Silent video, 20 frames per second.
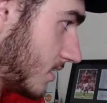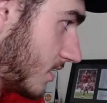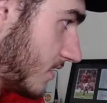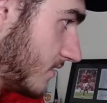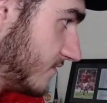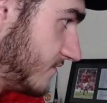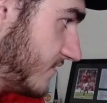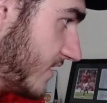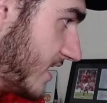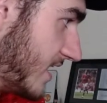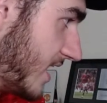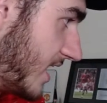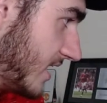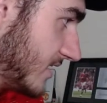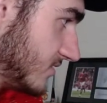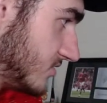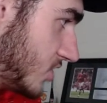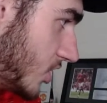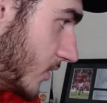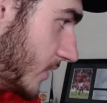Villa
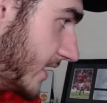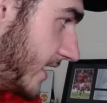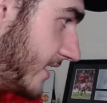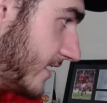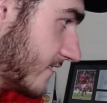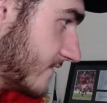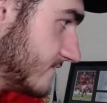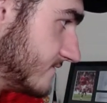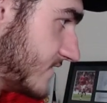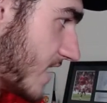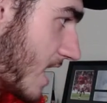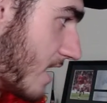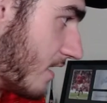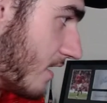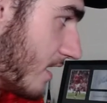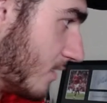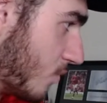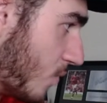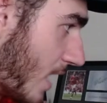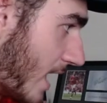doing very
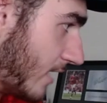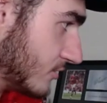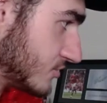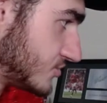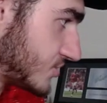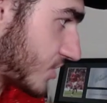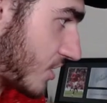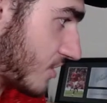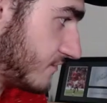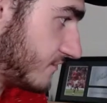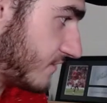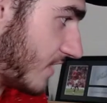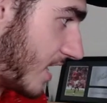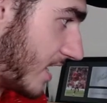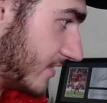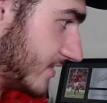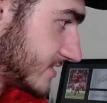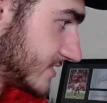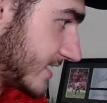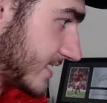well so far in
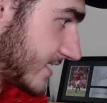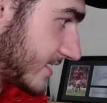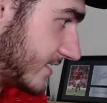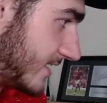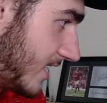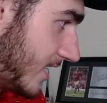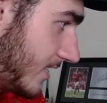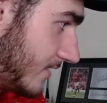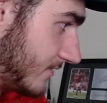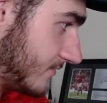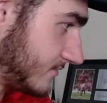the second half.